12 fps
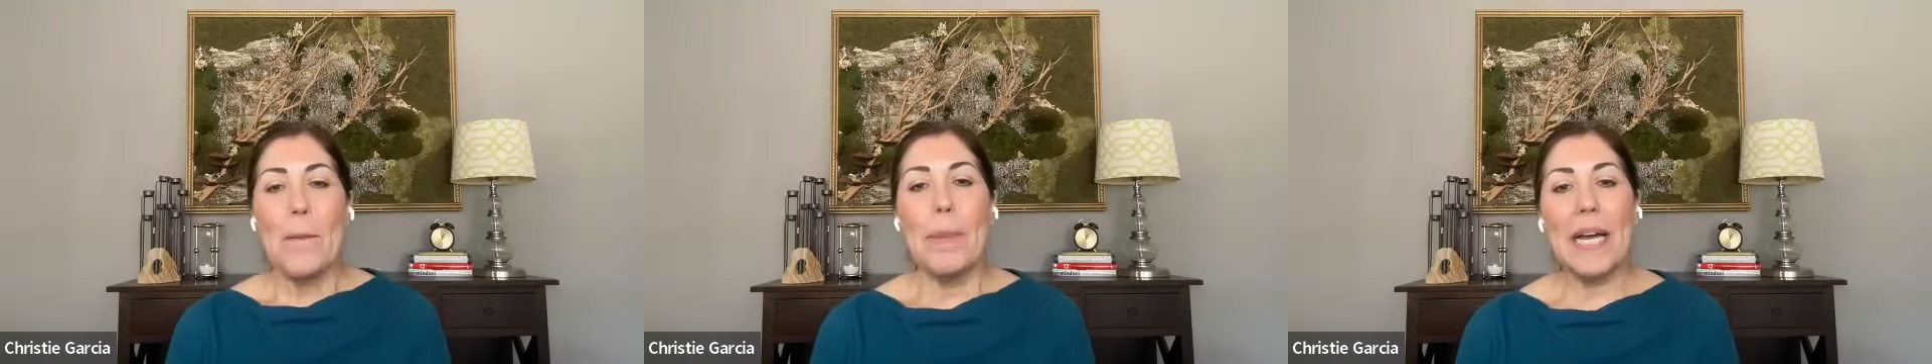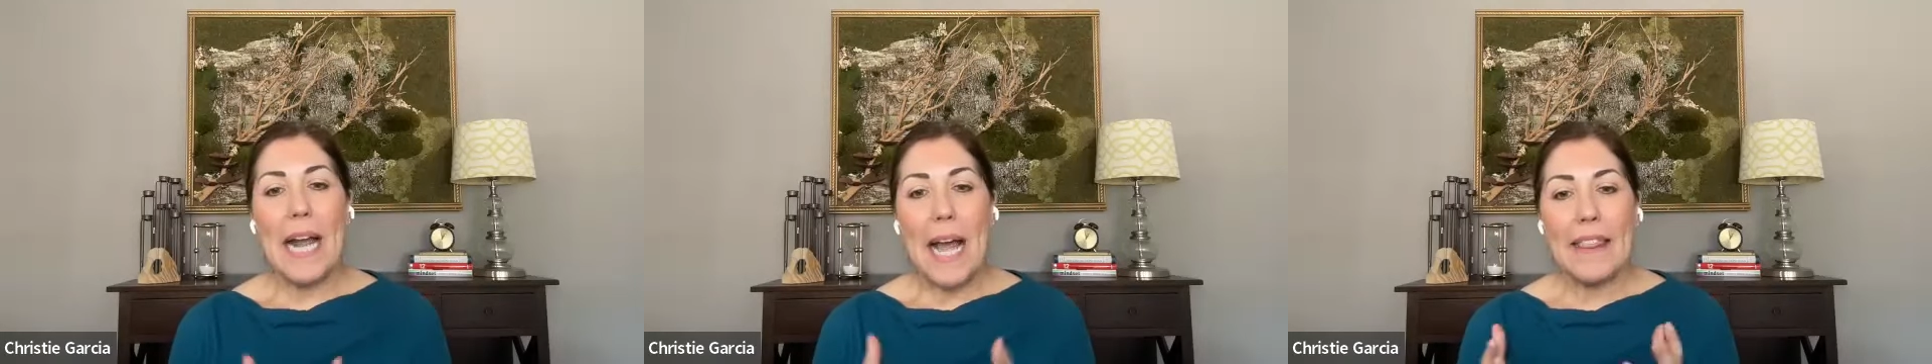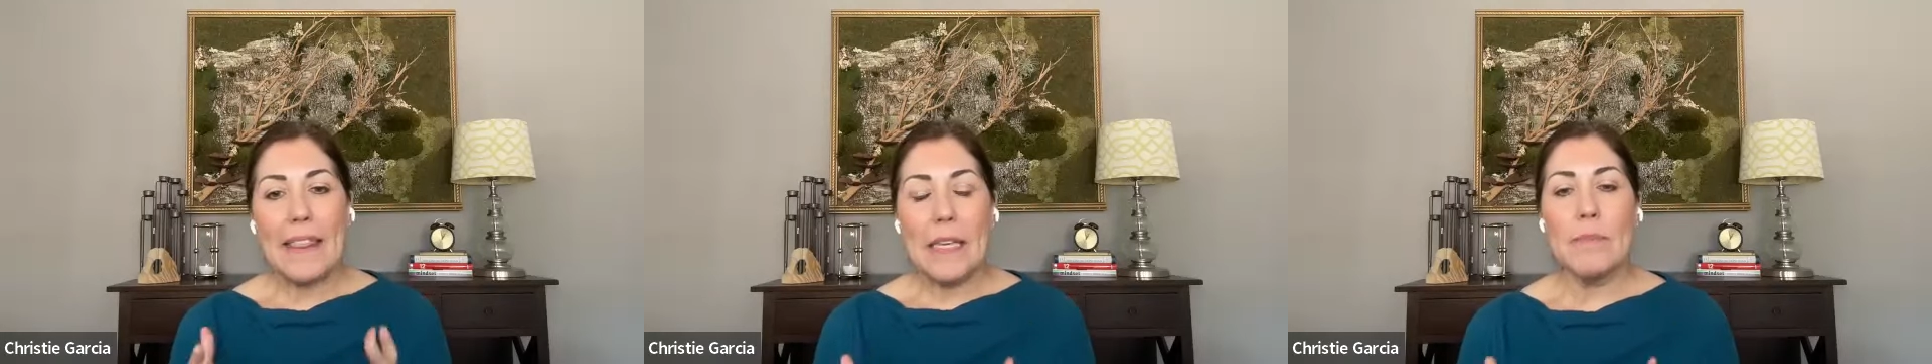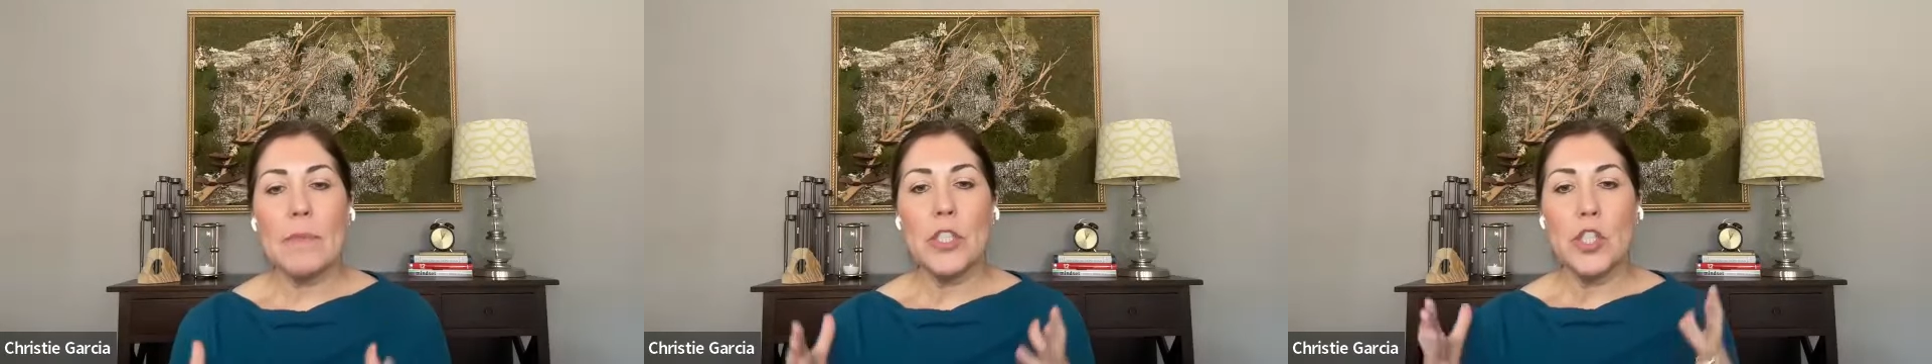But I think
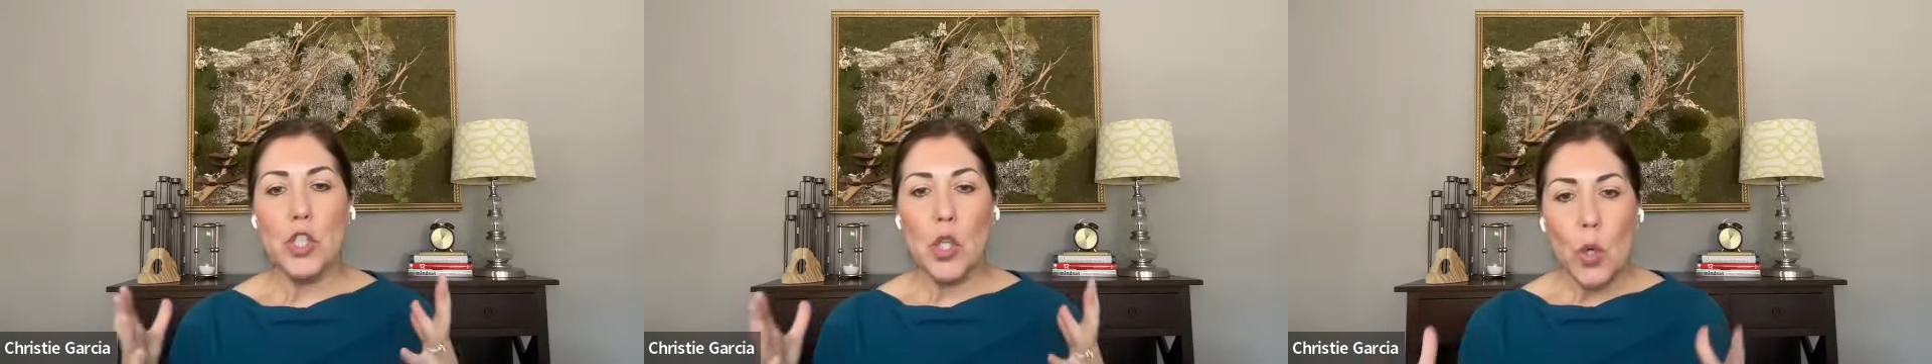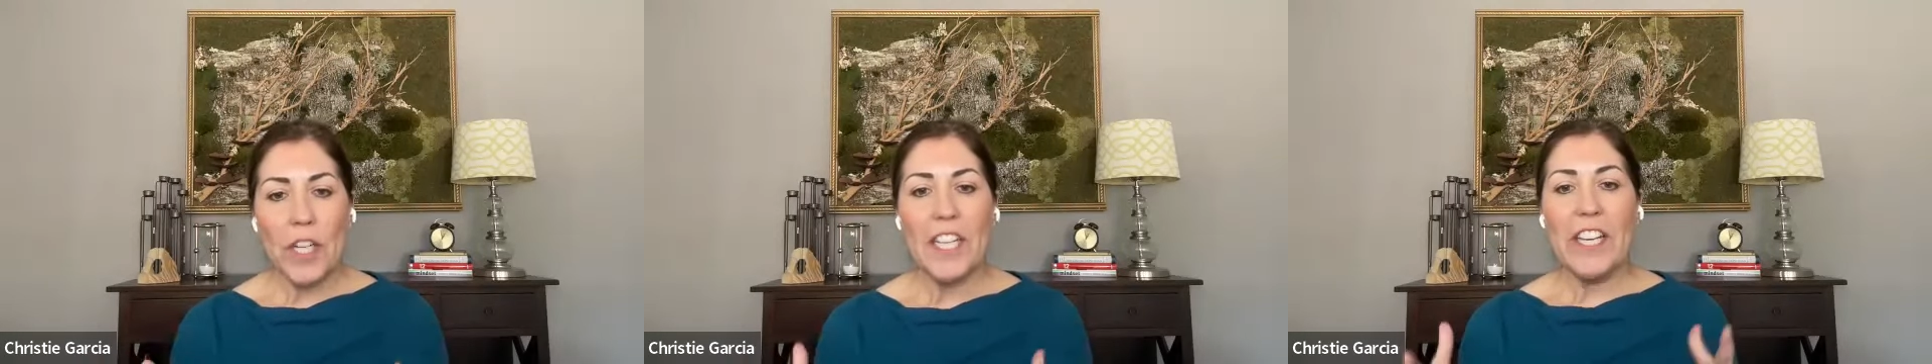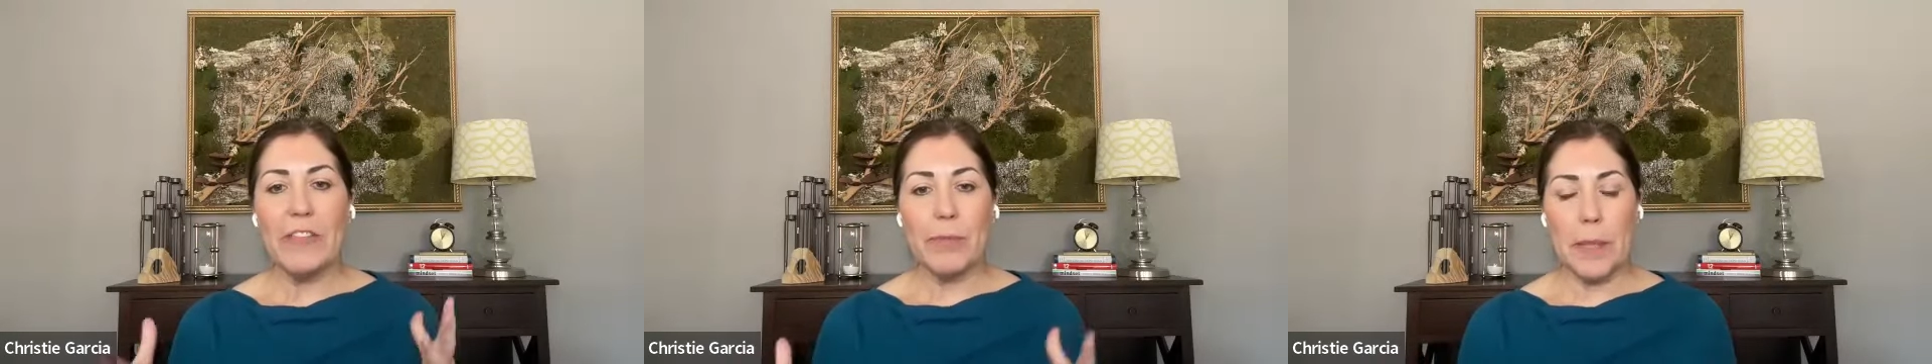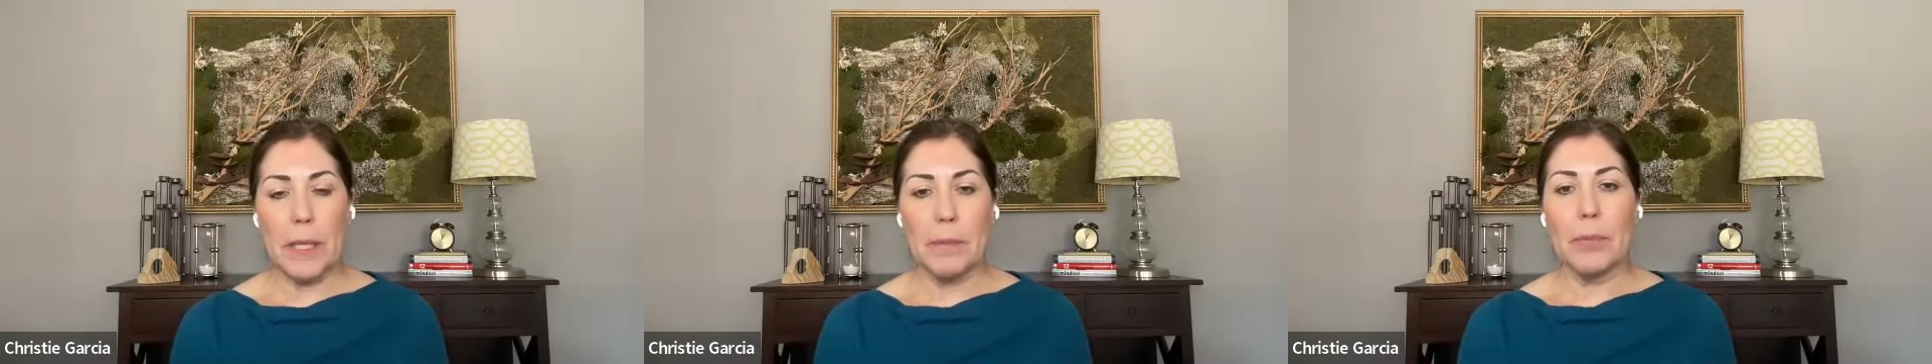majority of
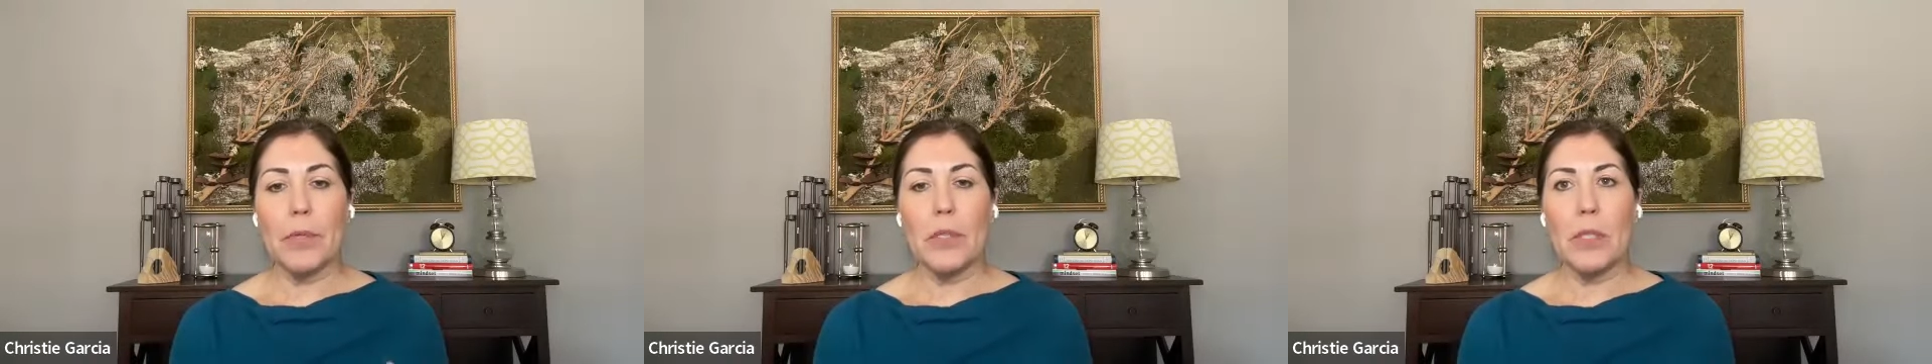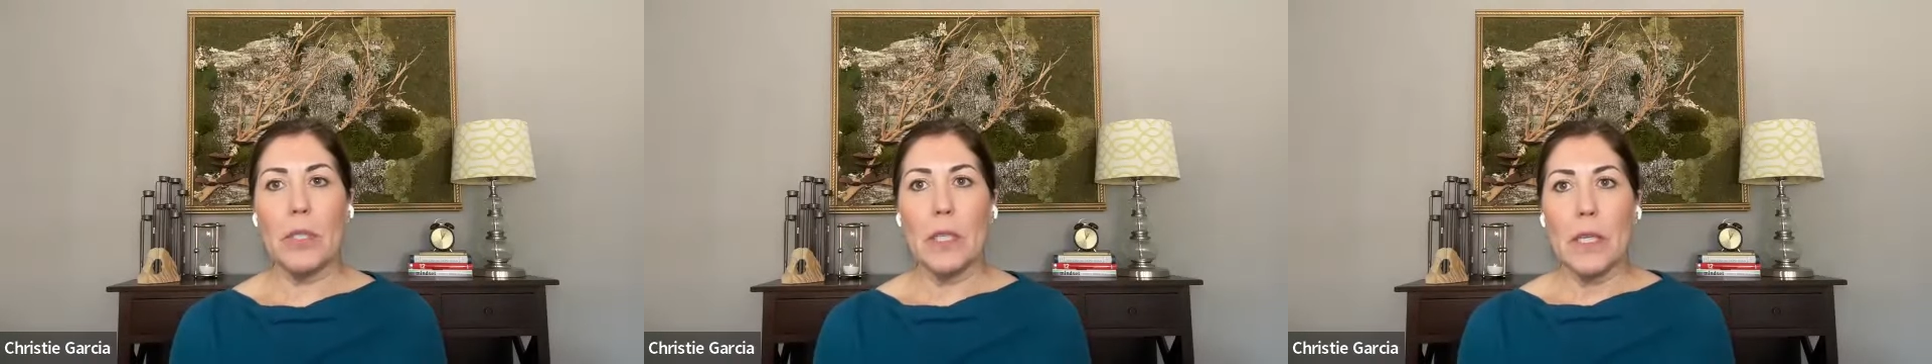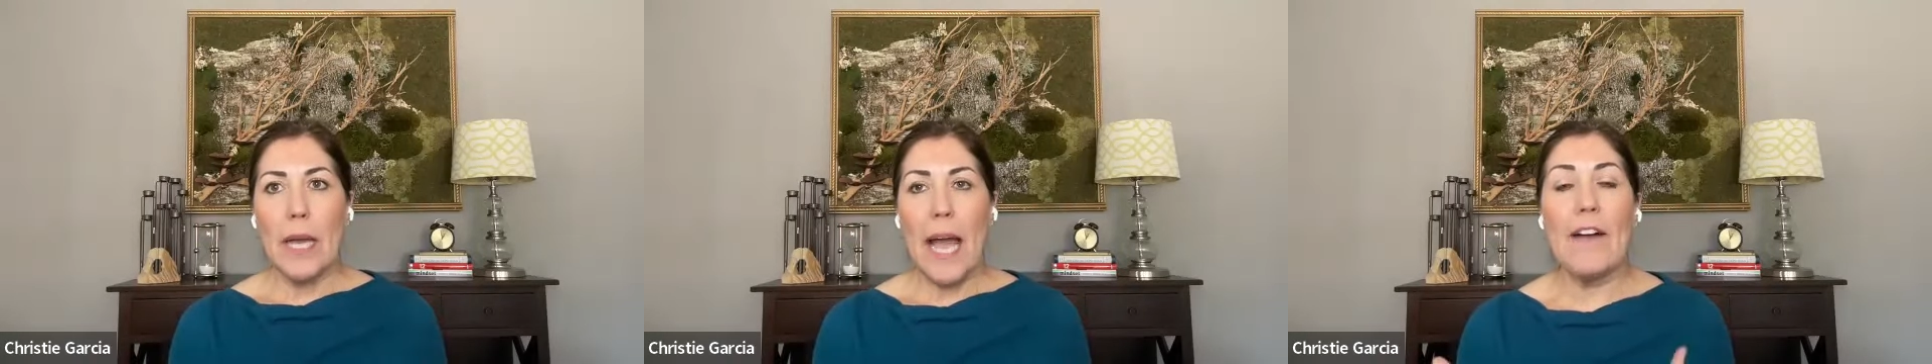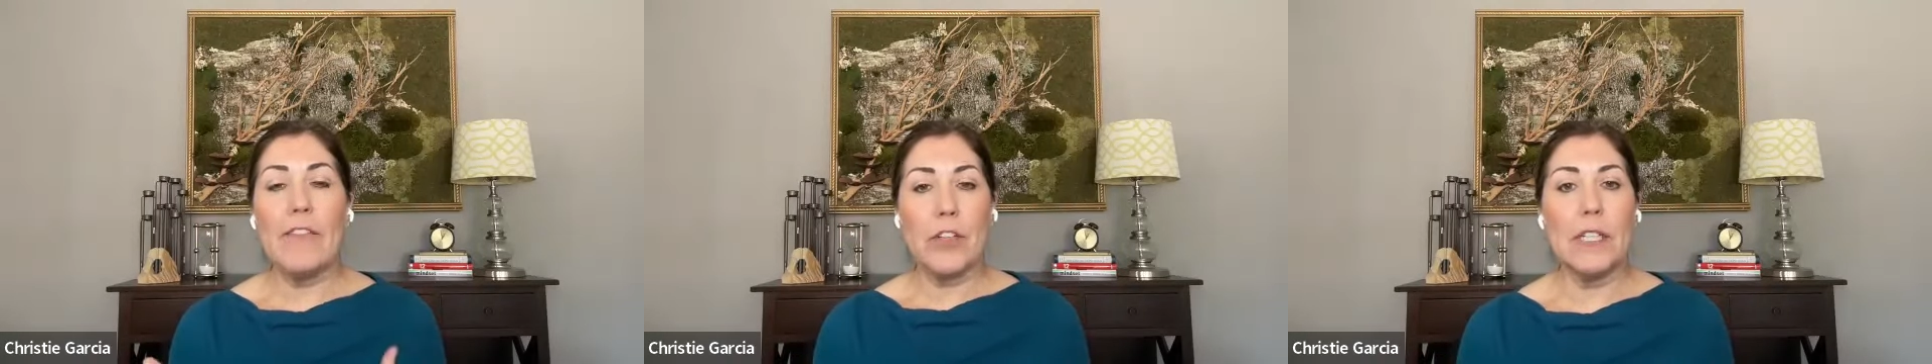people
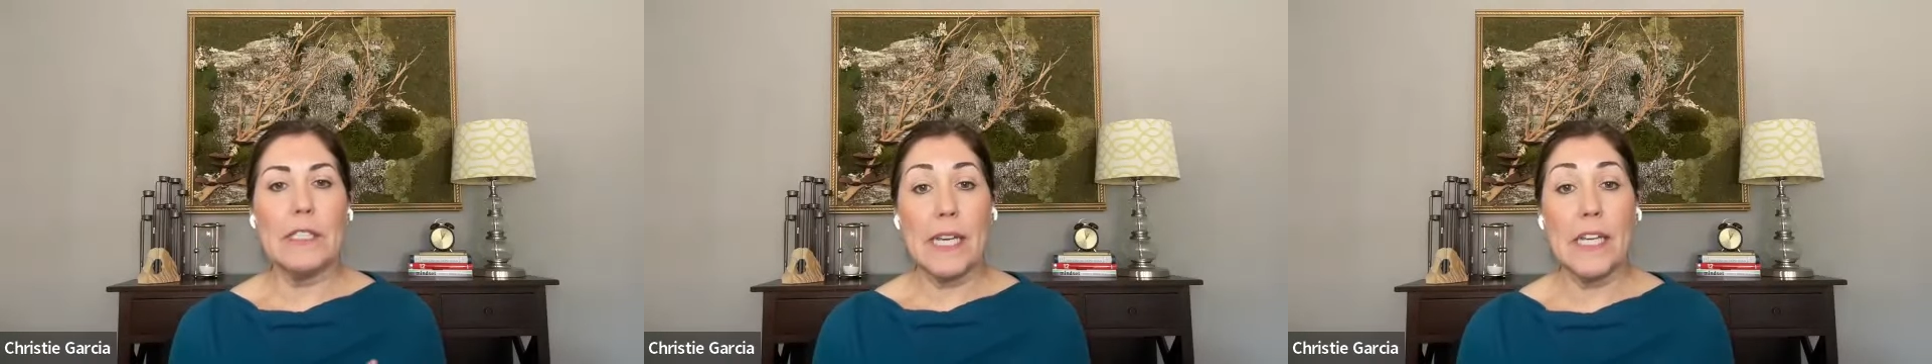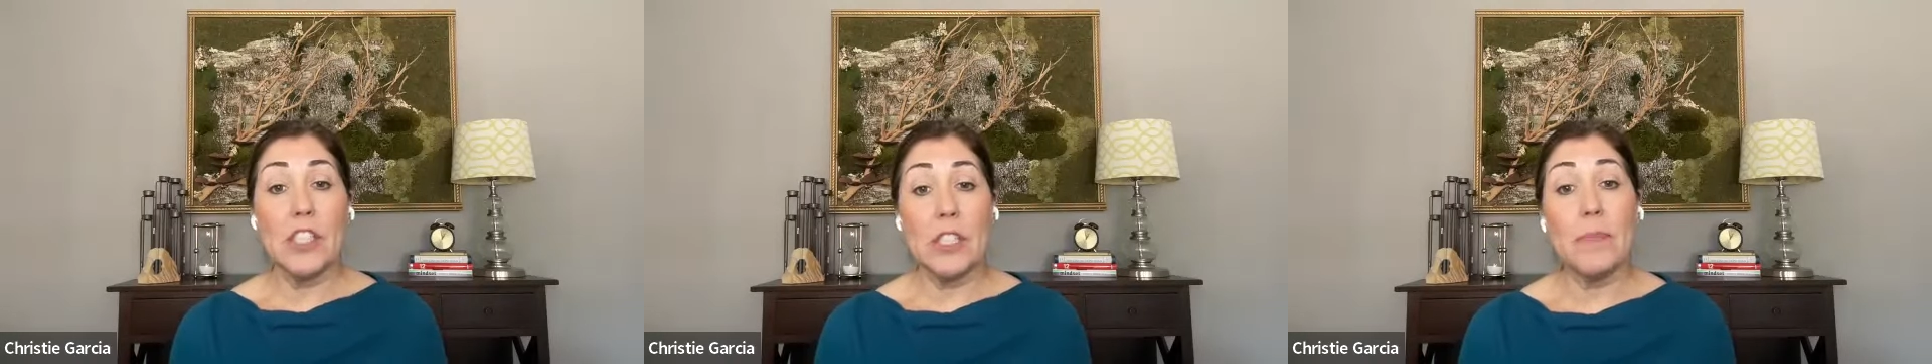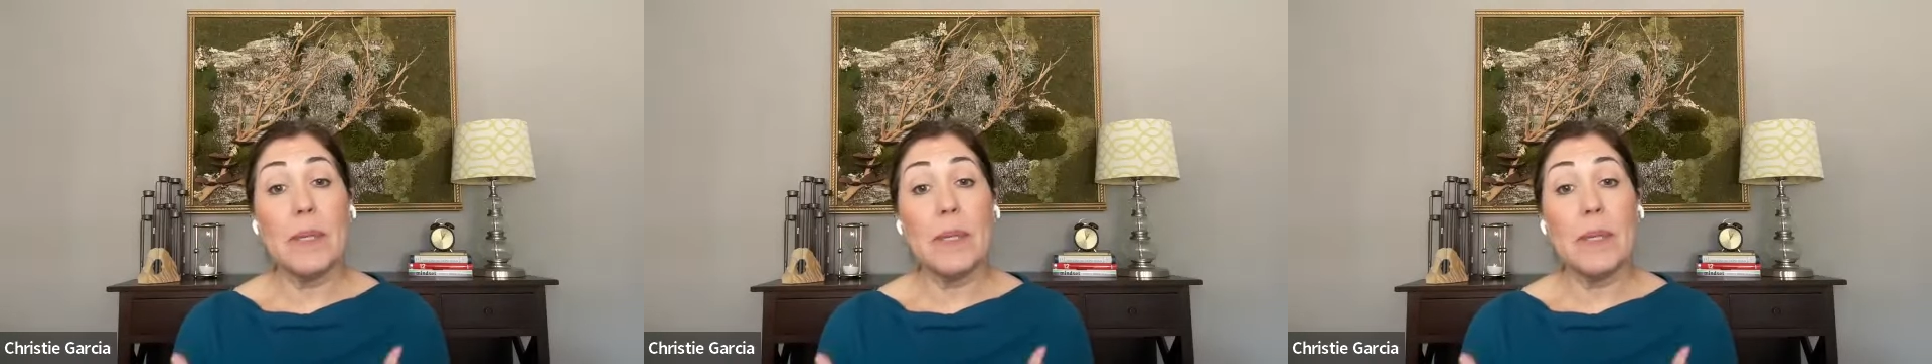have good intentions,